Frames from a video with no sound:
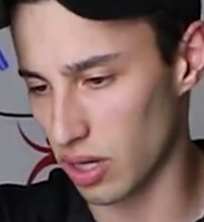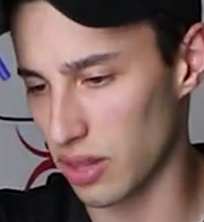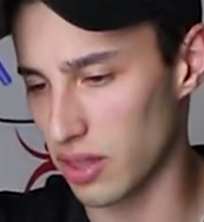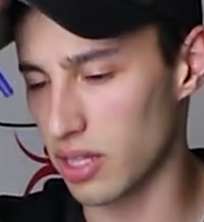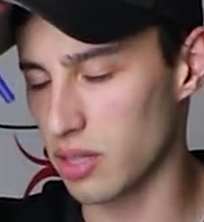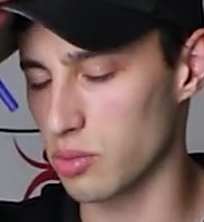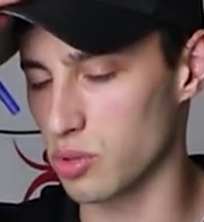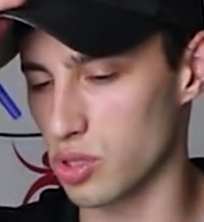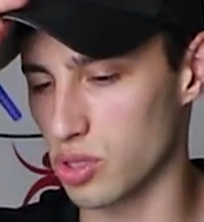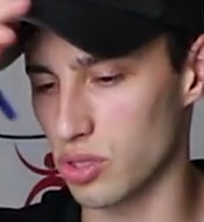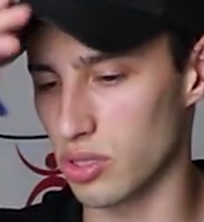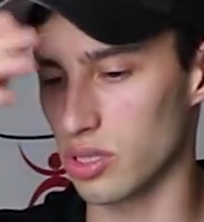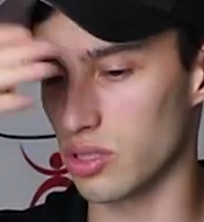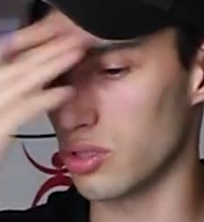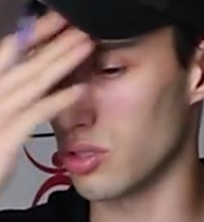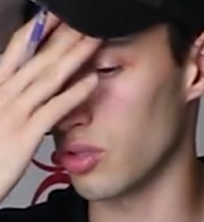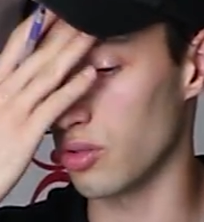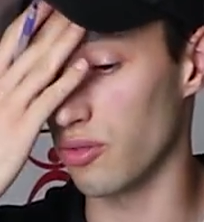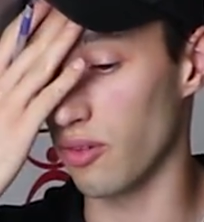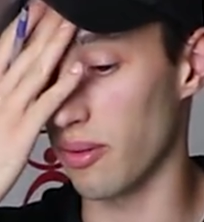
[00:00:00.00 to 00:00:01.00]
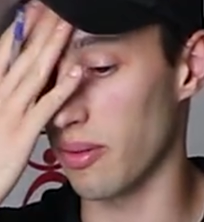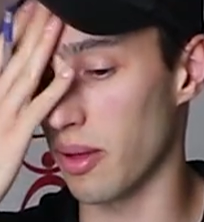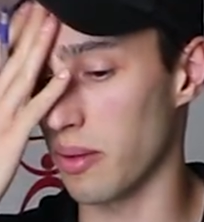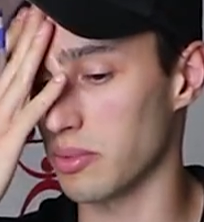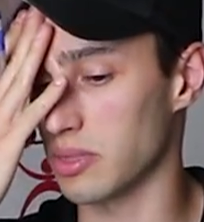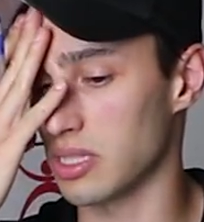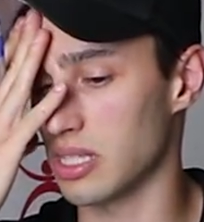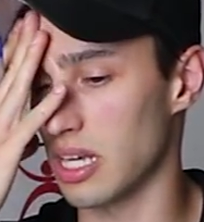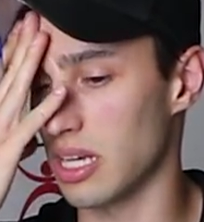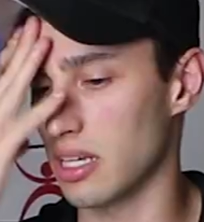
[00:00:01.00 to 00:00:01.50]
I think it was 32 if I'm not
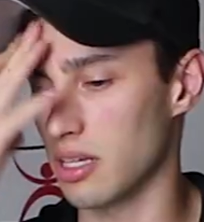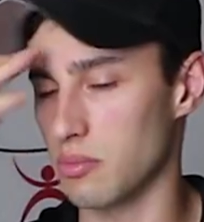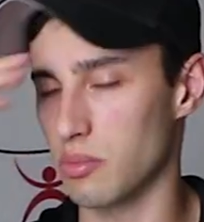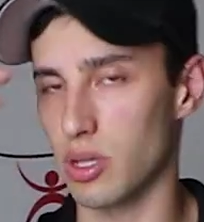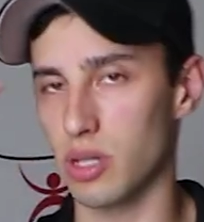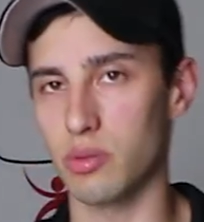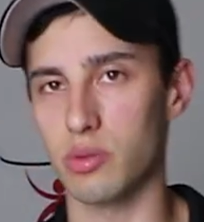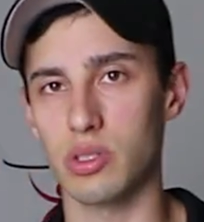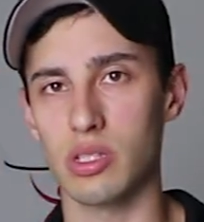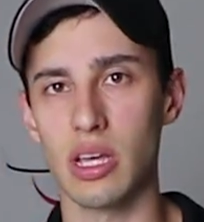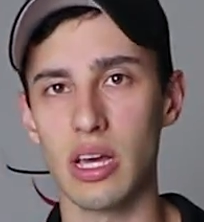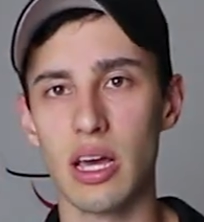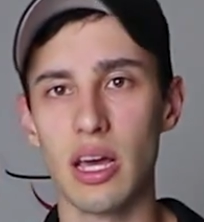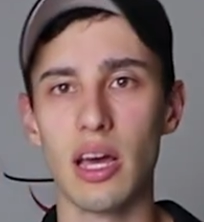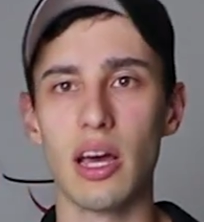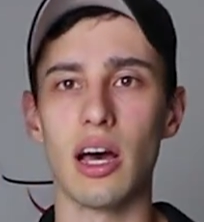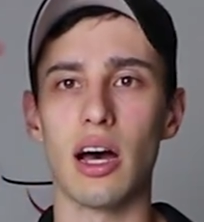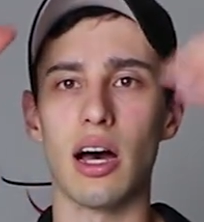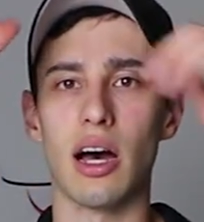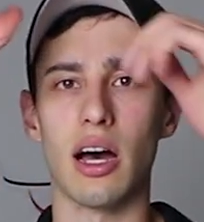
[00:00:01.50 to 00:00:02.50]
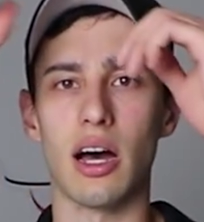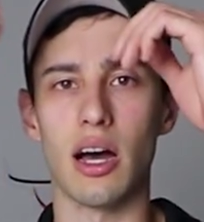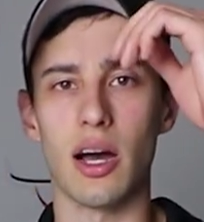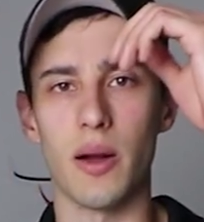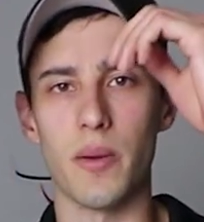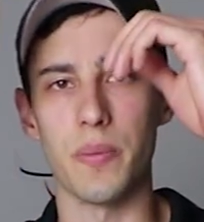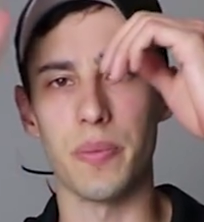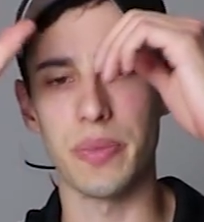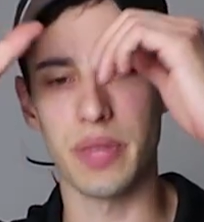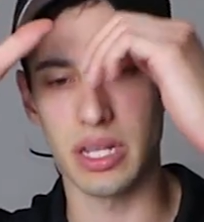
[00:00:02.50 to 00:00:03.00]
mistaken, but it was
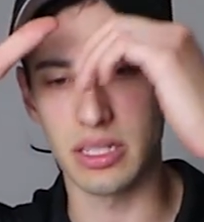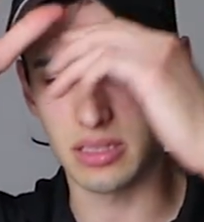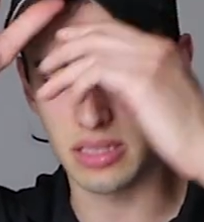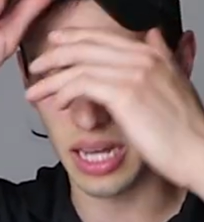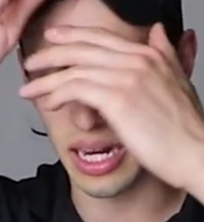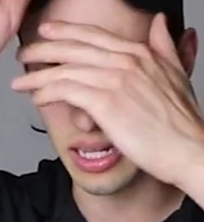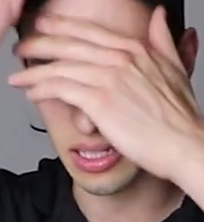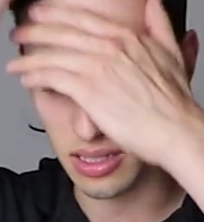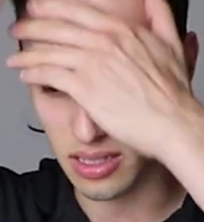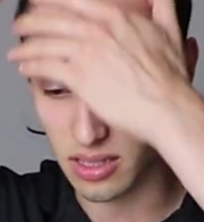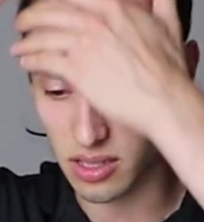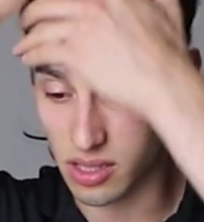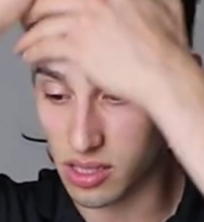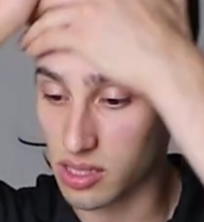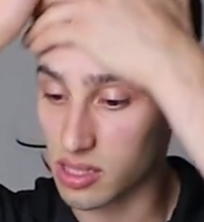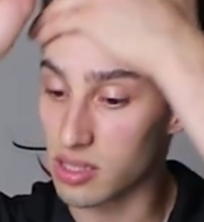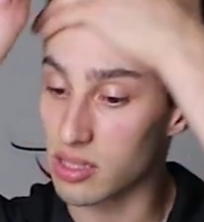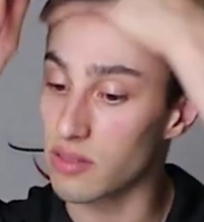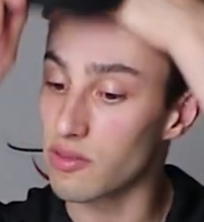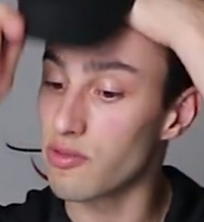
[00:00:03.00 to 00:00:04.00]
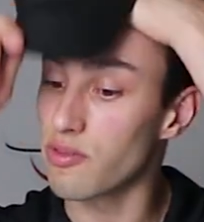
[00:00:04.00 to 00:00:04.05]
tightness